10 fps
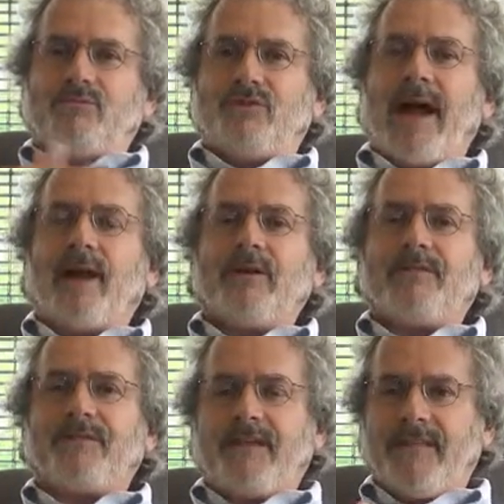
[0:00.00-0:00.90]

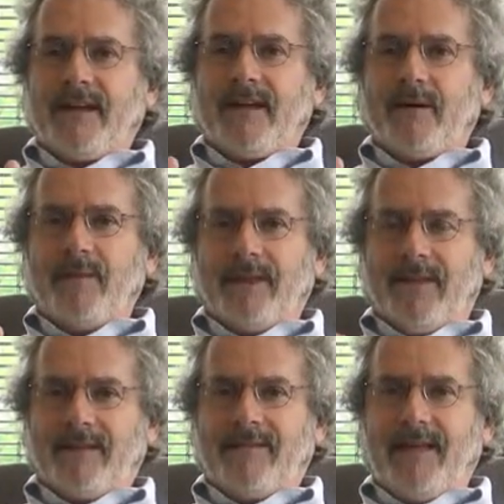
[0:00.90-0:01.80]
tariff the thing coming
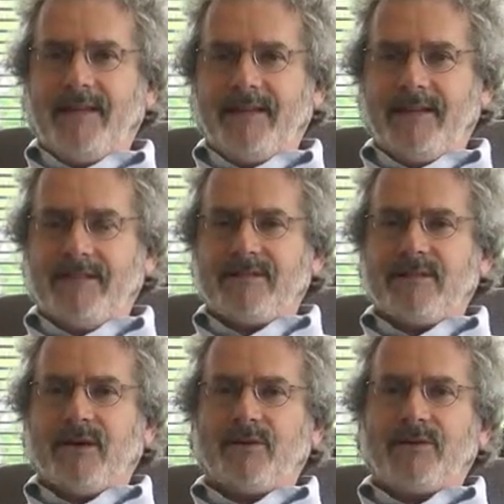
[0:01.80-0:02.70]
in, then it needs to
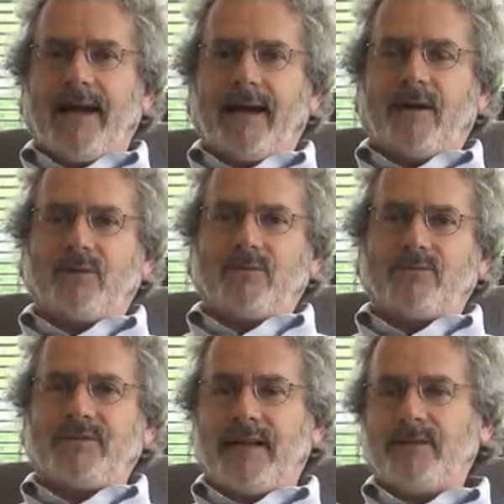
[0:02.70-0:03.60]
go down,
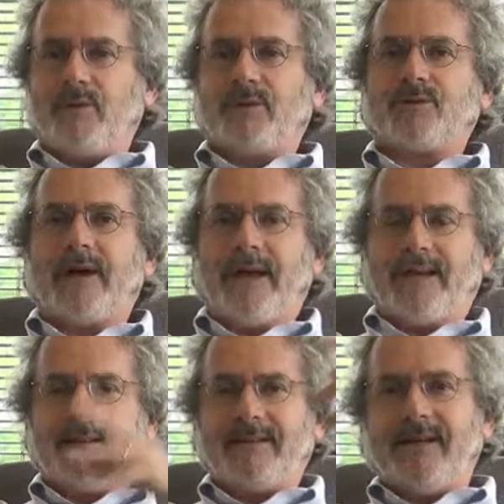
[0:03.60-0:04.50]
say, to a
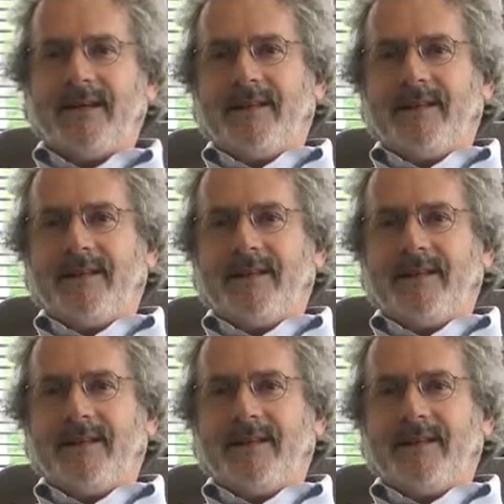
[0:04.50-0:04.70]
train,